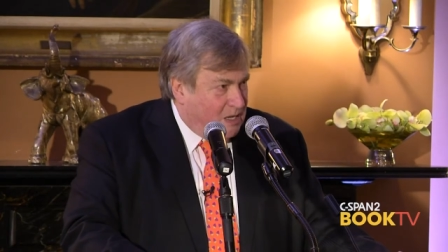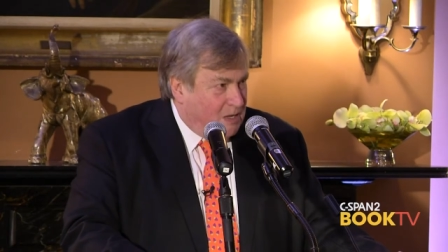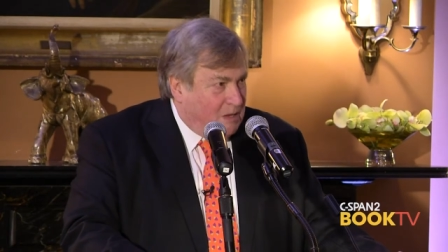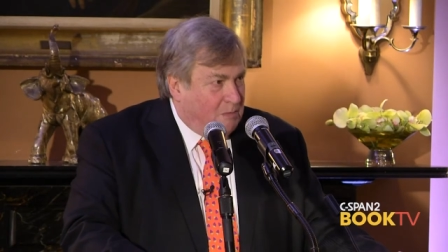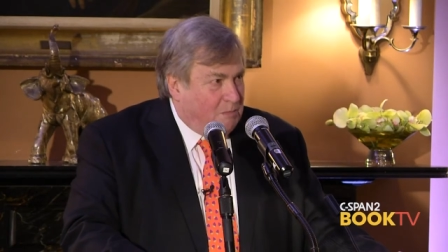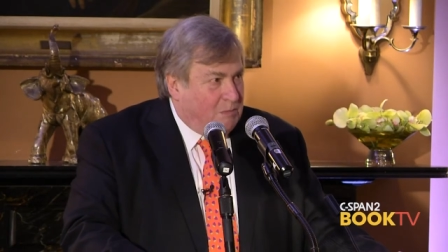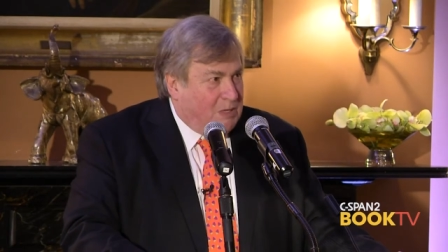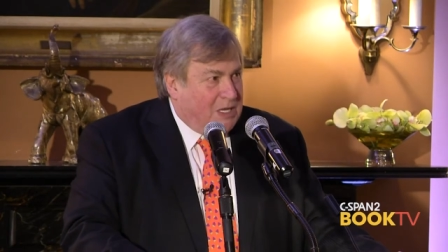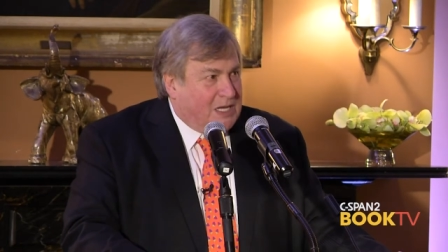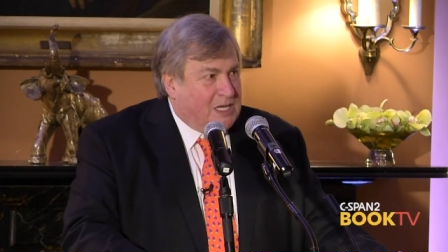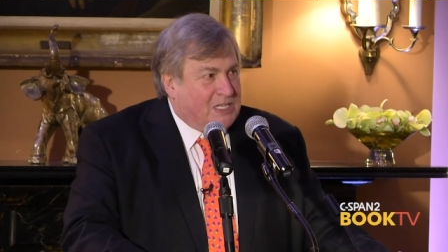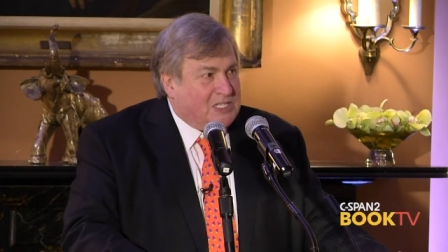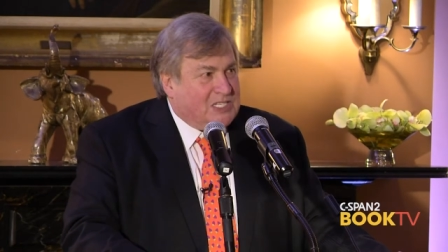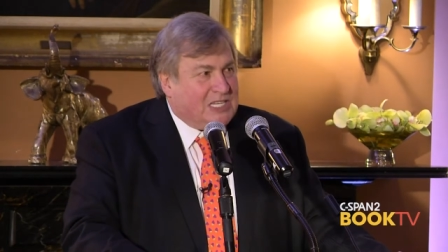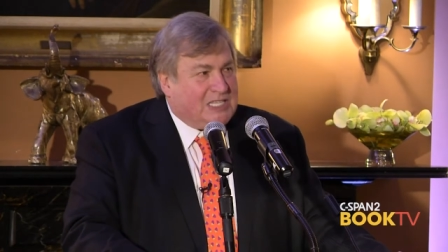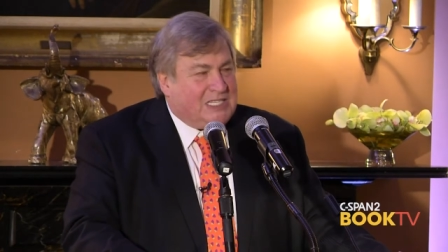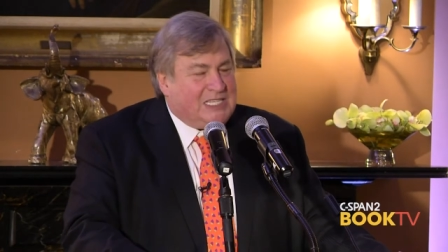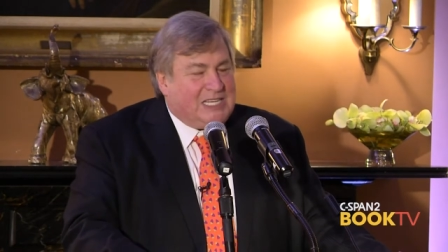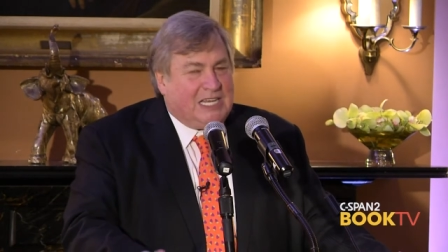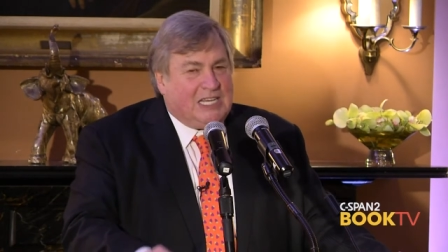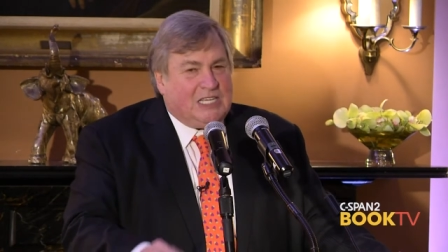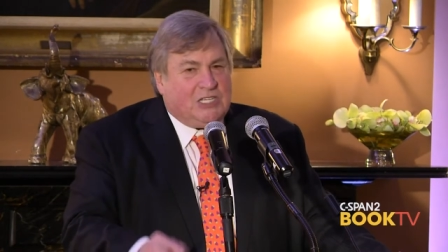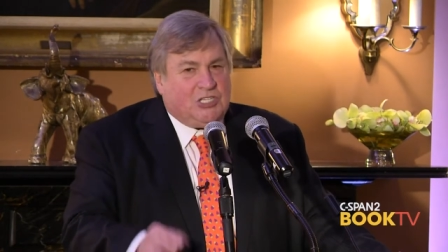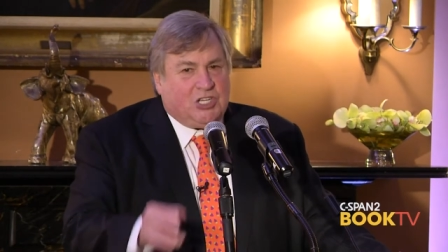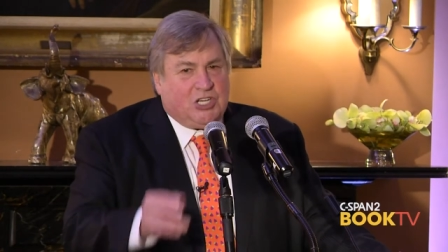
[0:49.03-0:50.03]
because it's
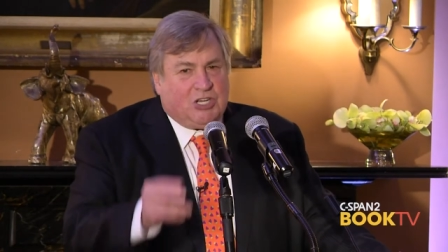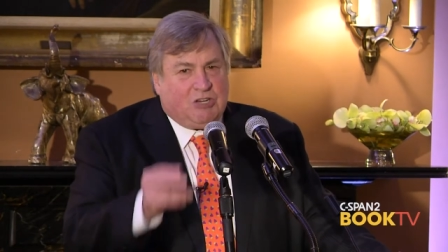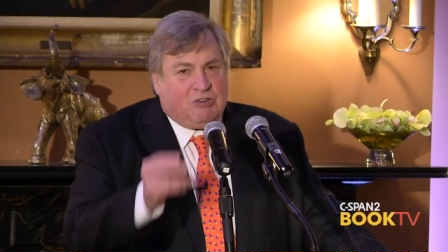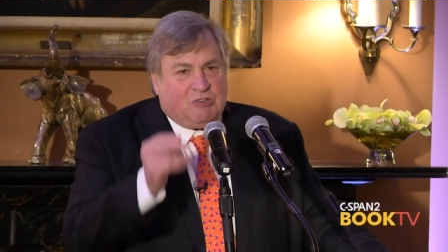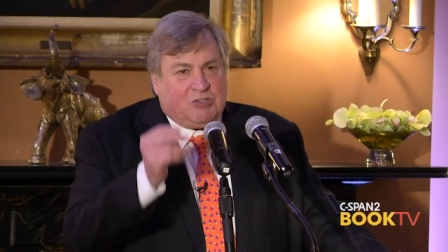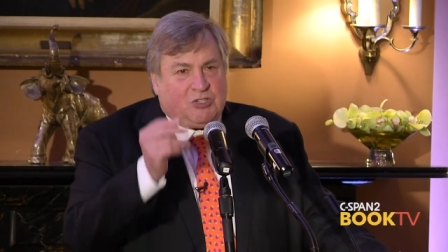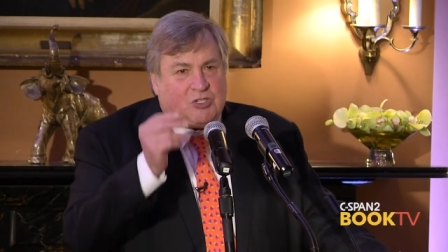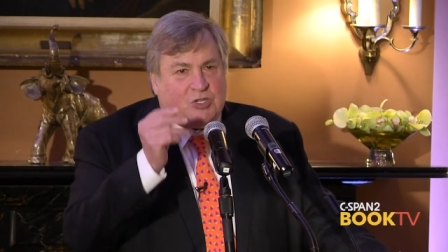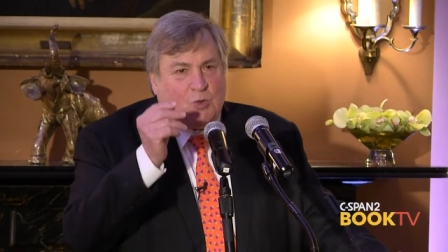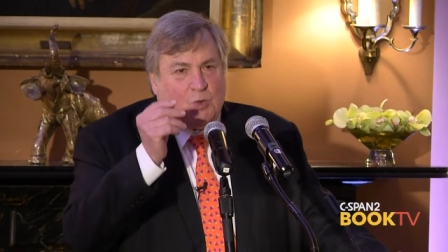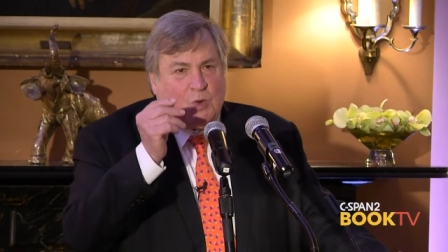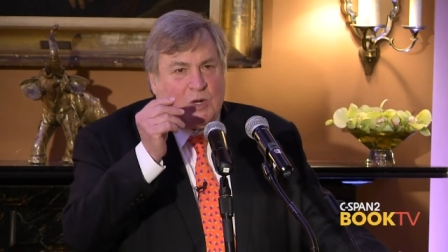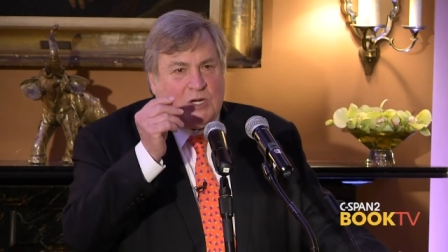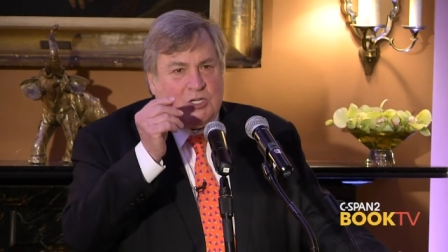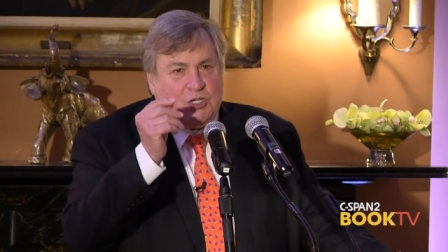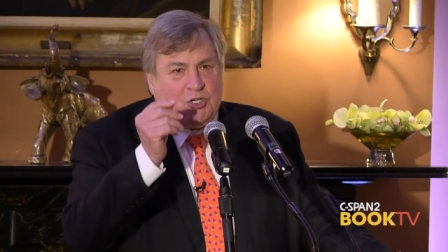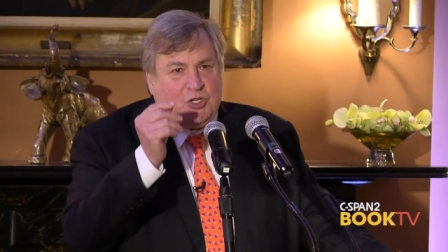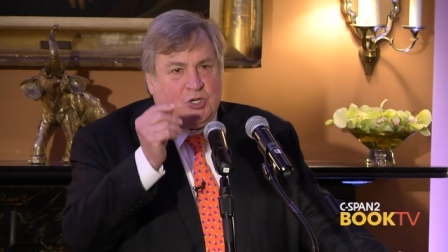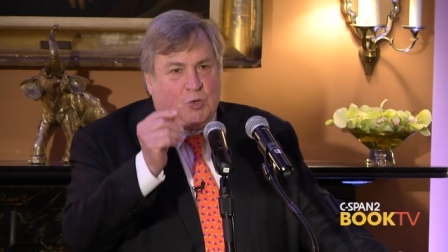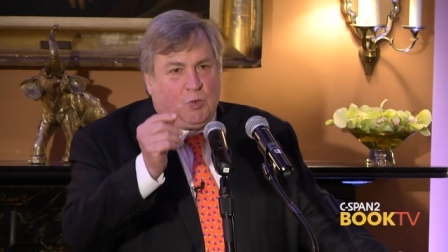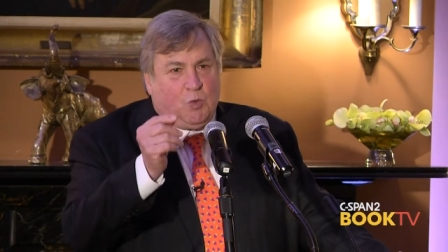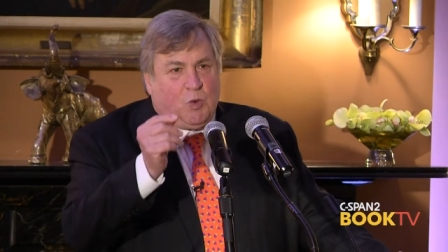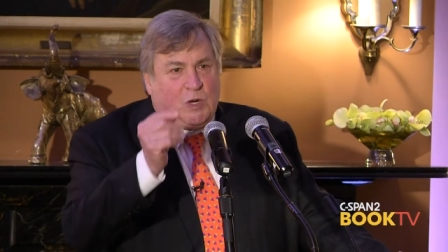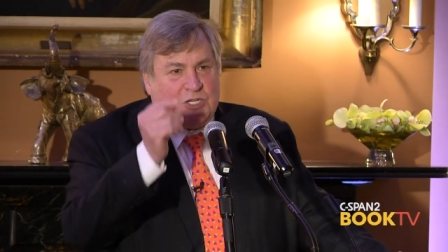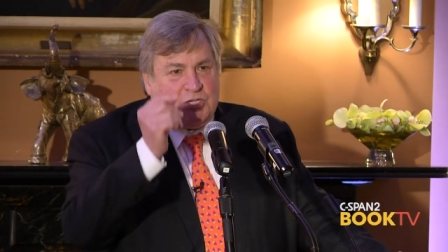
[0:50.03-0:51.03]
easier to
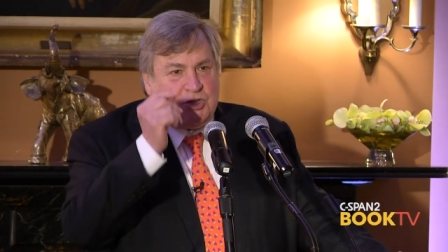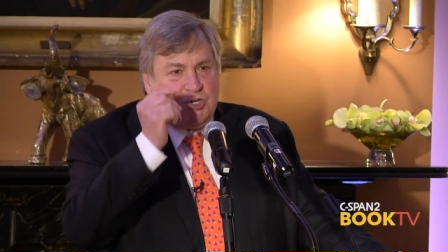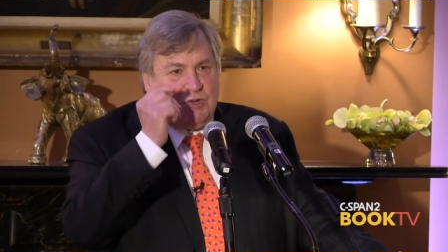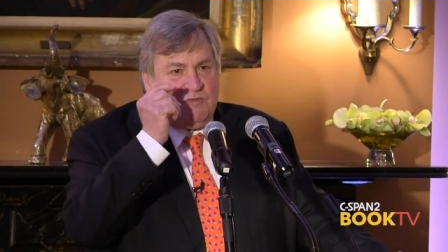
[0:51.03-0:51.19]
undo what